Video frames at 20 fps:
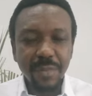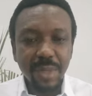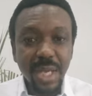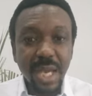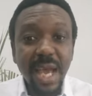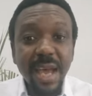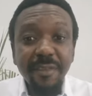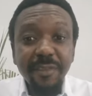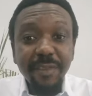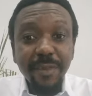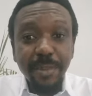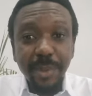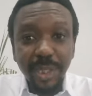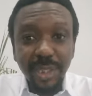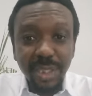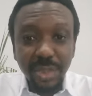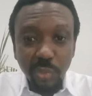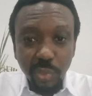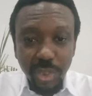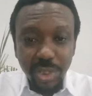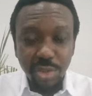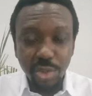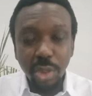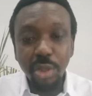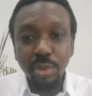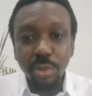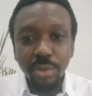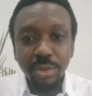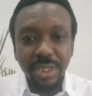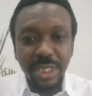everybody will
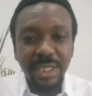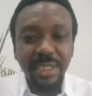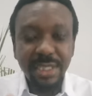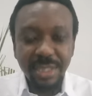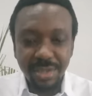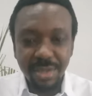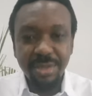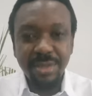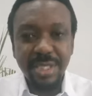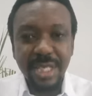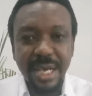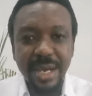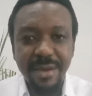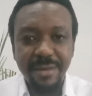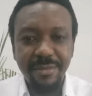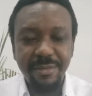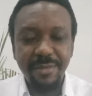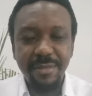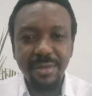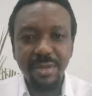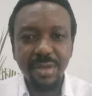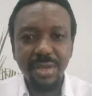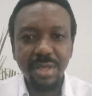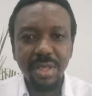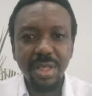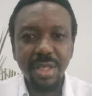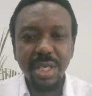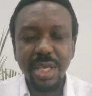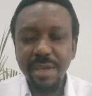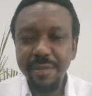know that they don't have.
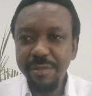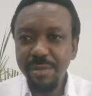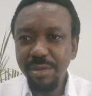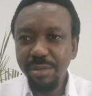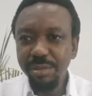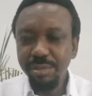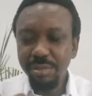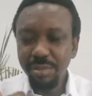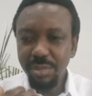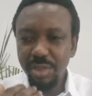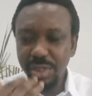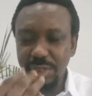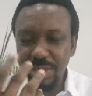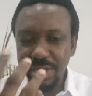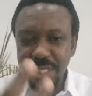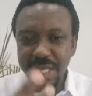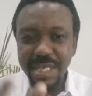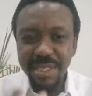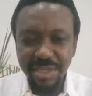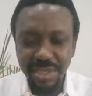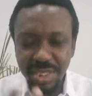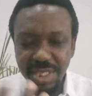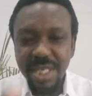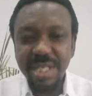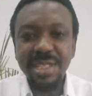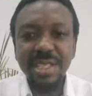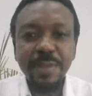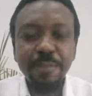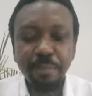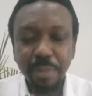Even just
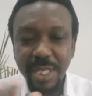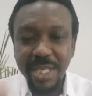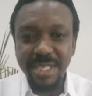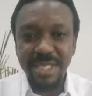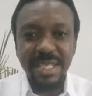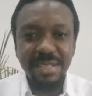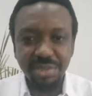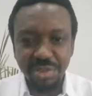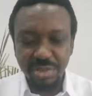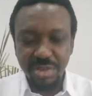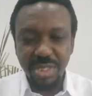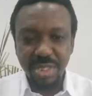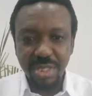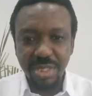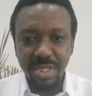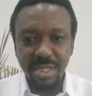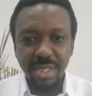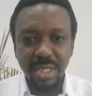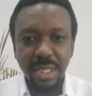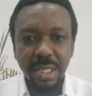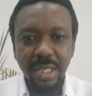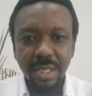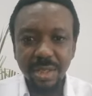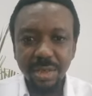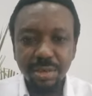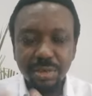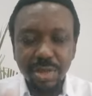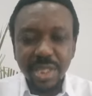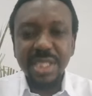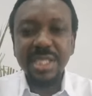exchanging pleasantries,
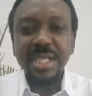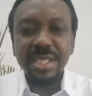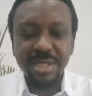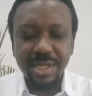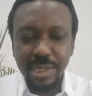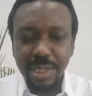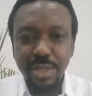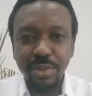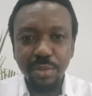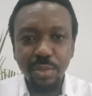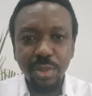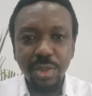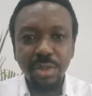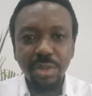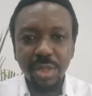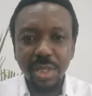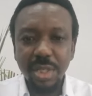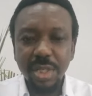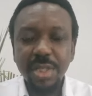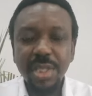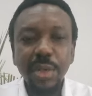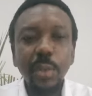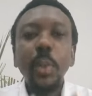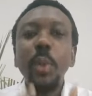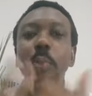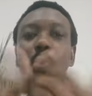greeting someone, they will